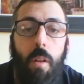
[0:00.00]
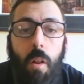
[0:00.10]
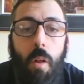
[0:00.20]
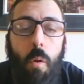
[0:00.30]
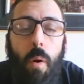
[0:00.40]

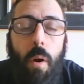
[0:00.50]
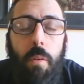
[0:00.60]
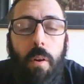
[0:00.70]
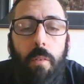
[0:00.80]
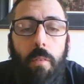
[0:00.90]
Hello out
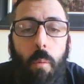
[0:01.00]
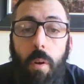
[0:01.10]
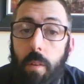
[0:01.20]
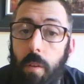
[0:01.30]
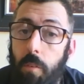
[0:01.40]
there
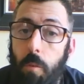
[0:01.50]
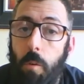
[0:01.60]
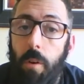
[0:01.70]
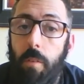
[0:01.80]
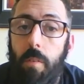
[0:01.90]
everyone, this is
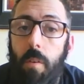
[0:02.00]
Chris,